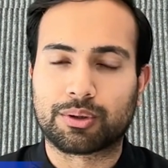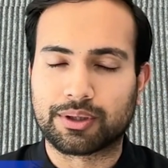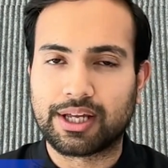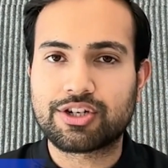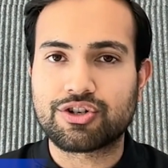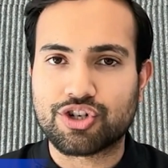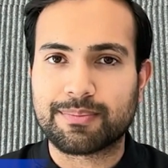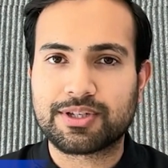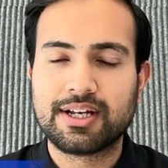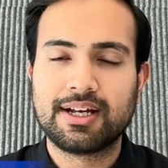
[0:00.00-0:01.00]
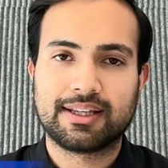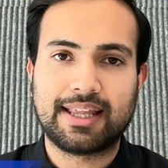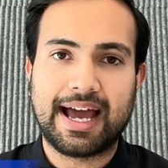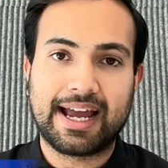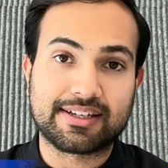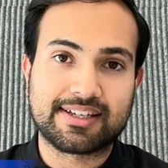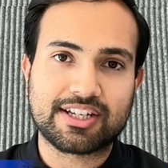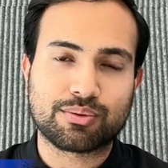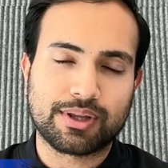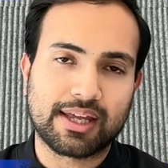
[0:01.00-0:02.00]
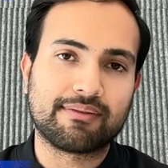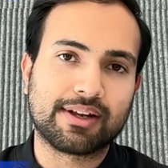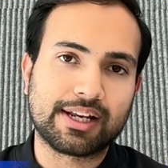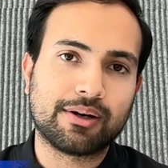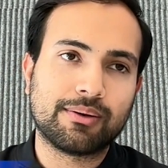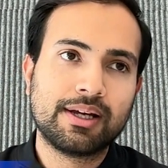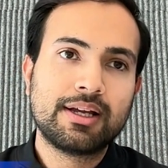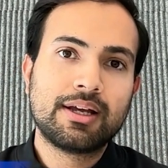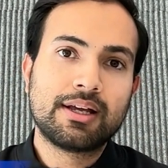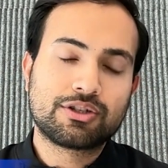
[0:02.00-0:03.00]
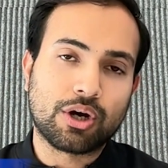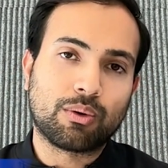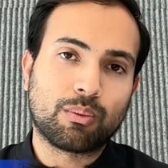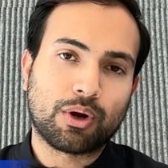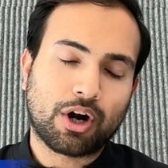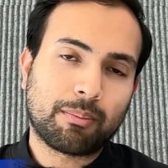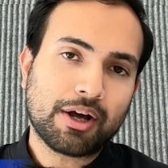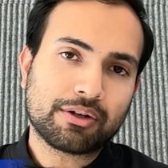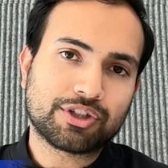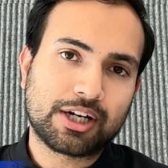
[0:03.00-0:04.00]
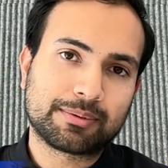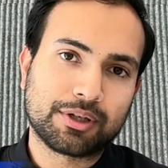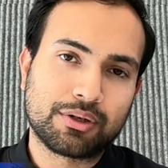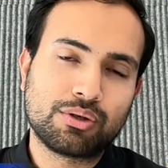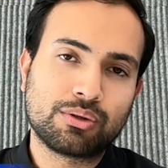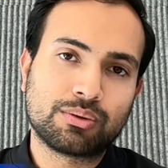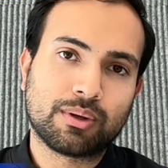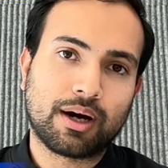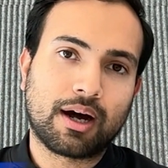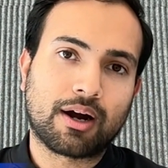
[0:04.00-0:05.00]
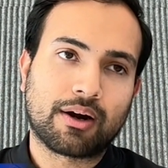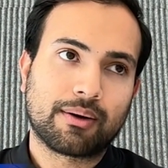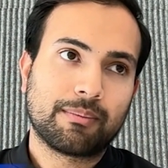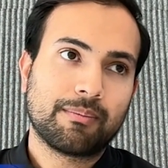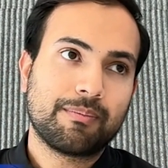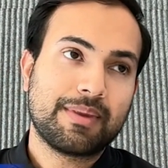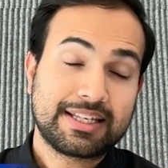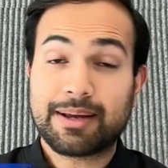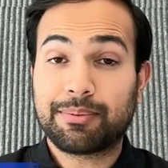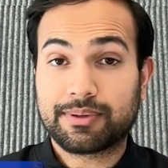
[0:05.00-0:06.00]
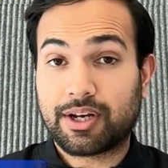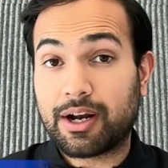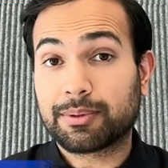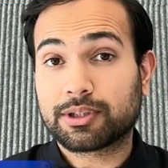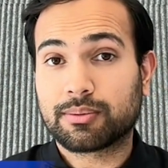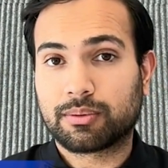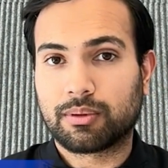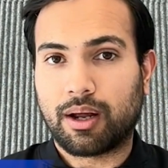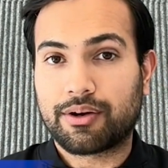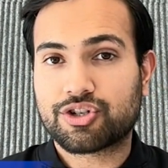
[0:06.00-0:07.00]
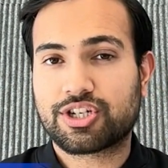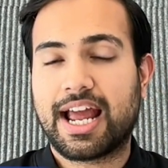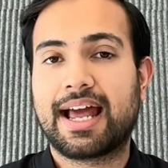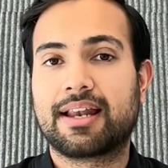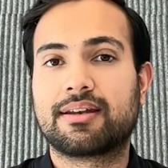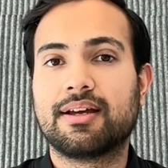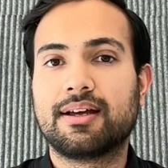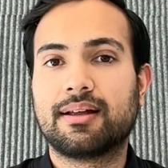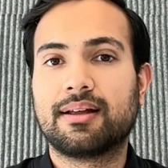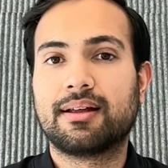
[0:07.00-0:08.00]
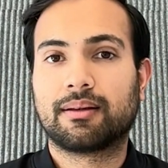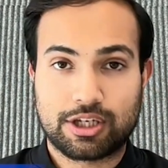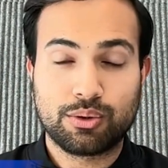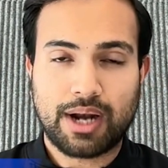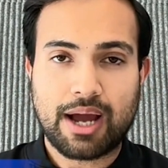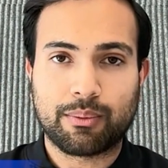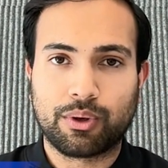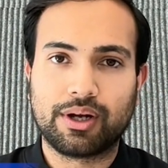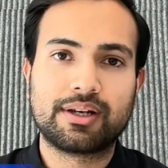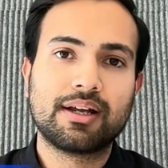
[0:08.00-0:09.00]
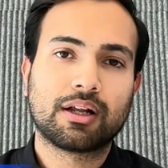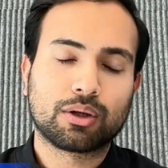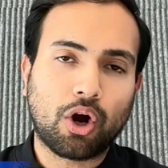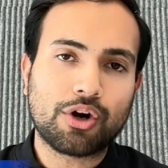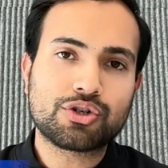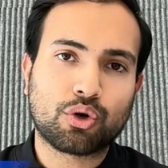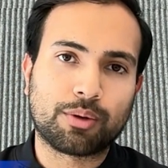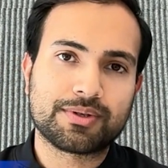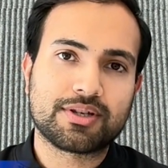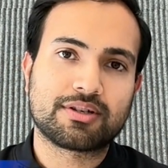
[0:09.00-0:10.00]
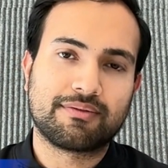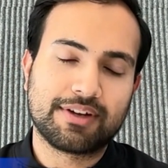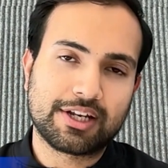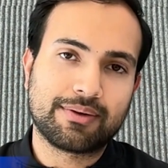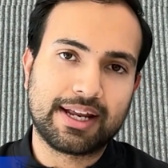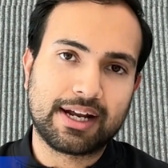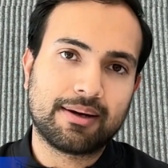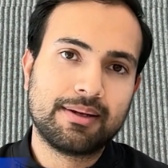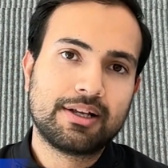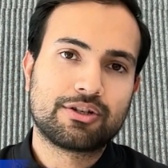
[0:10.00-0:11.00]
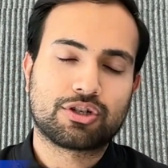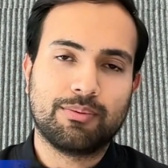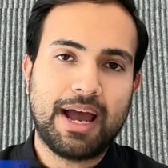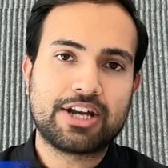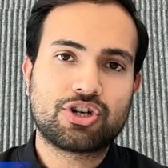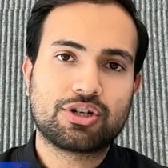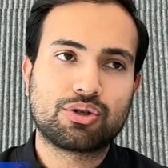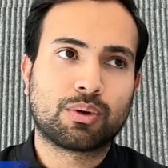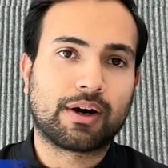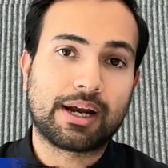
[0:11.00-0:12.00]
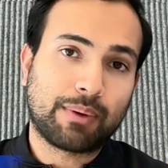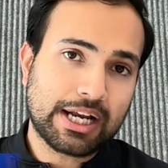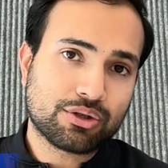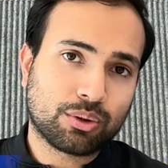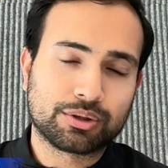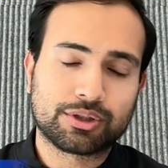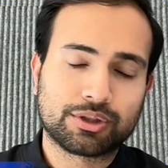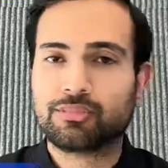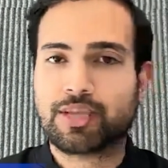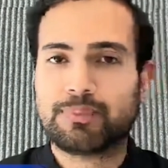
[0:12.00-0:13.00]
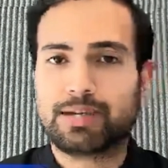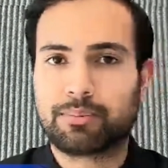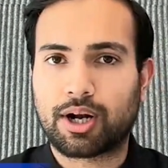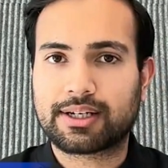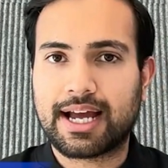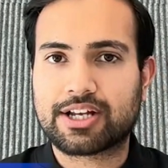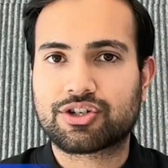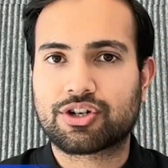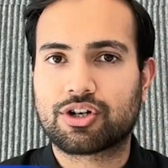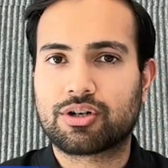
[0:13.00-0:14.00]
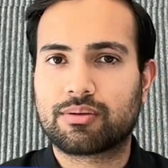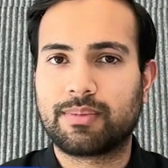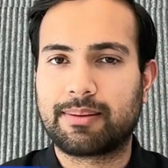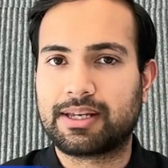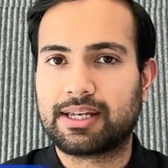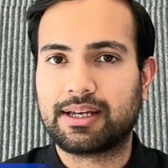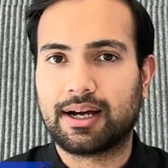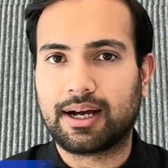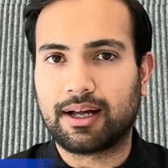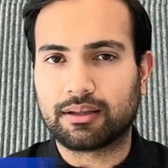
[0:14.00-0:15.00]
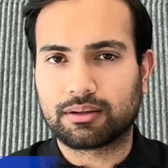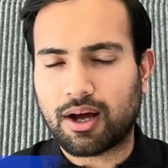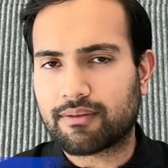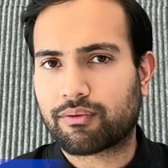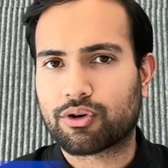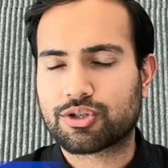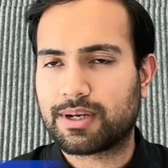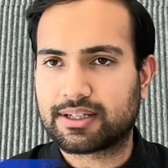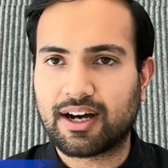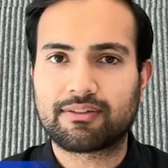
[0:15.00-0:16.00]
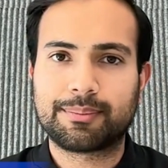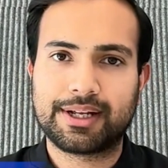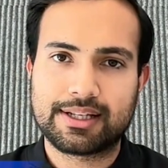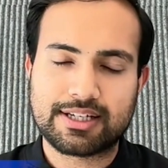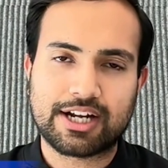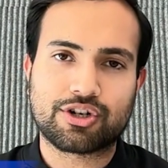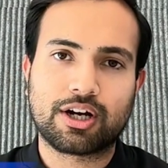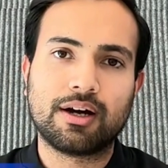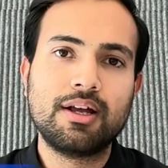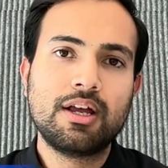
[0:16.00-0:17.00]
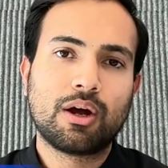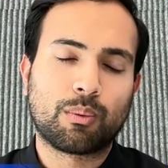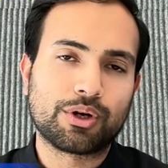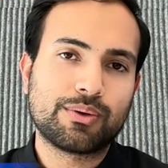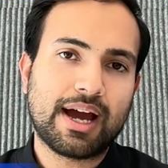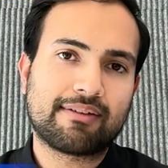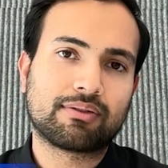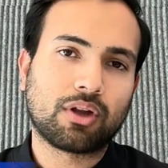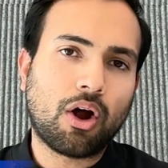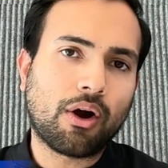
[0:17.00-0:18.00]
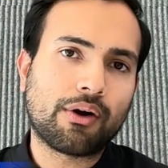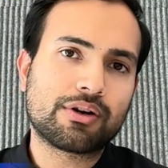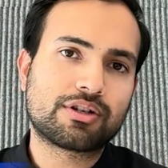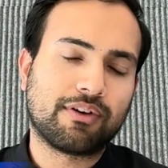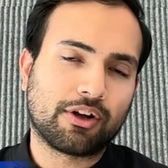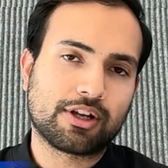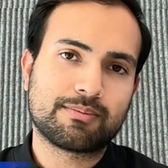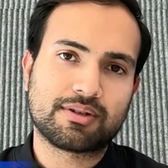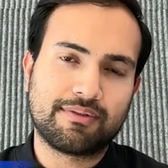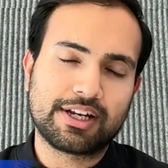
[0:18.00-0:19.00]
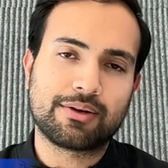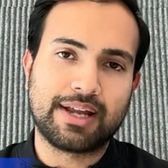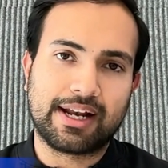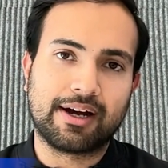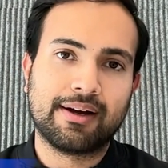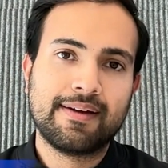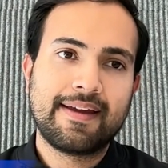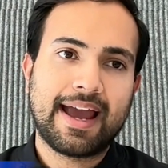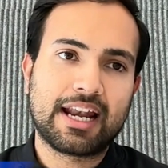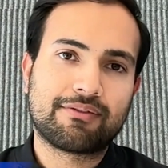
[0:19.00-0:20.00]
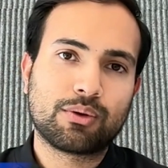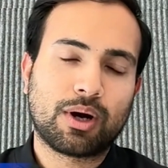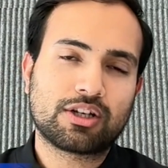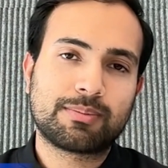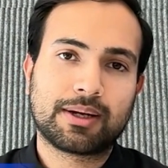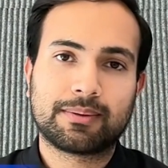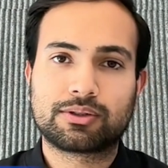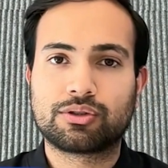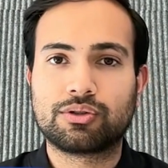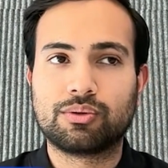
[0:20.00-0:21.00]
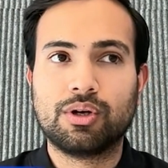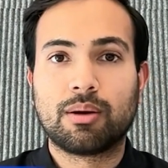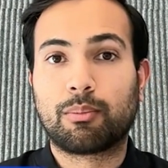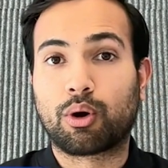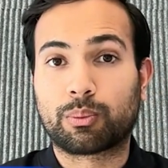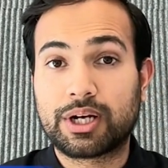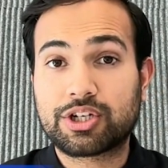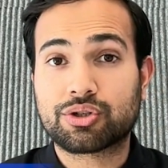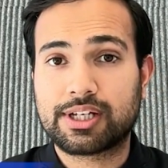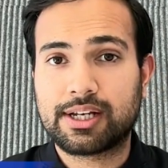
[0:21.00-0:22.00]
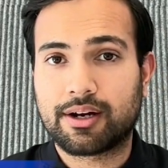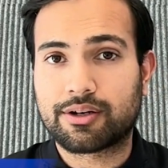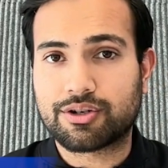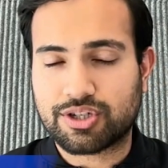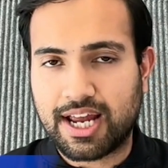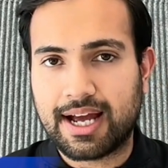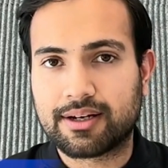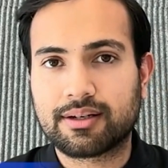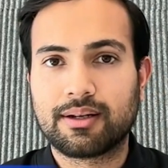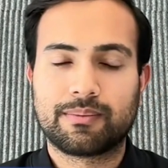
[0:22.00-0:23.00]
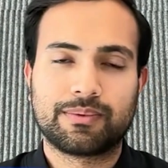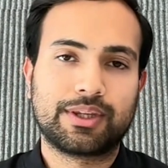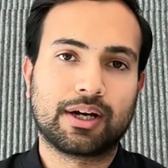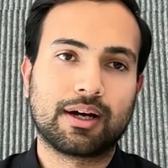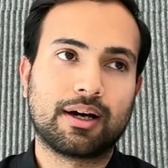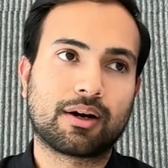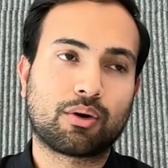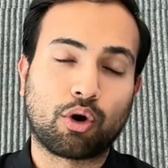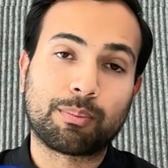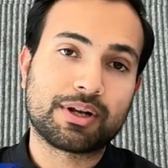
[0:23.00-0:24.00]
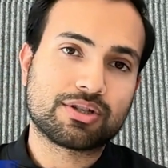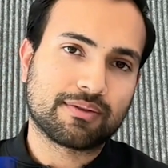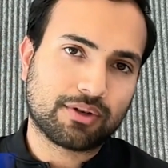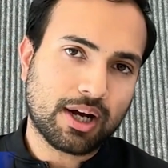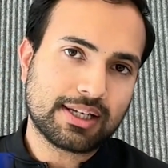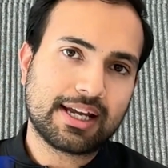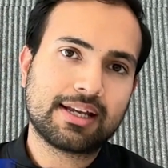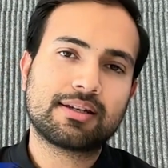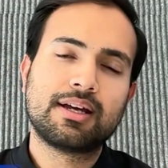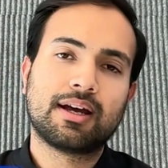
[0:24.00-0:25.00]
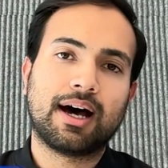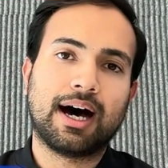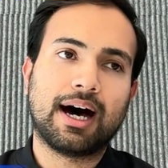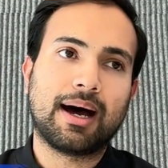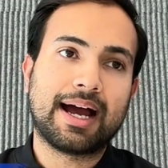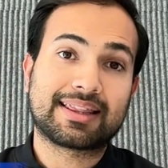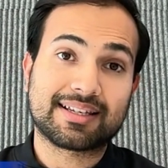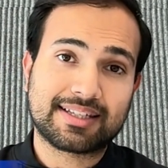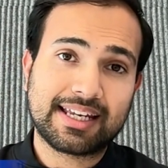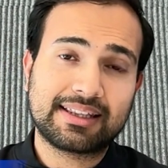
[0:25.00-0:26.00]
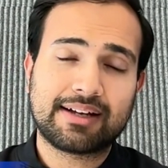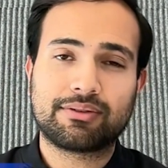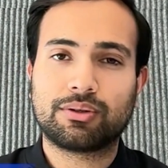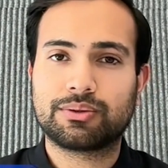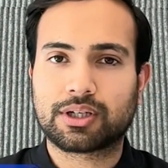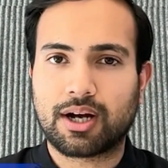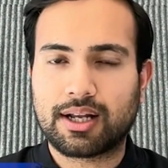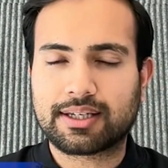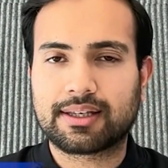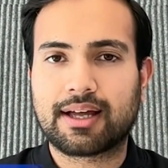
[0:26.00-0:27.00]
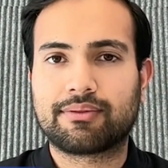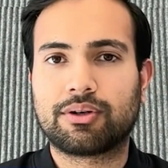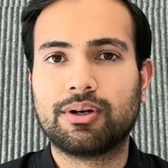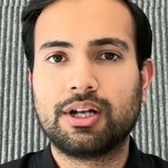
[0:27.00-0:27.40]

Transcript: relationships that exist within video. So what our models are able to do are it's able they're able to understand like you and I would large corpuses of video data. So imagine you are a rights holder, maybe a broadcaster, maybe uh, law enforcement, government, etc., where you have large volumes of video data. And if you want to be able to more richly understand the corpus of content uh, at the scene level, the content level,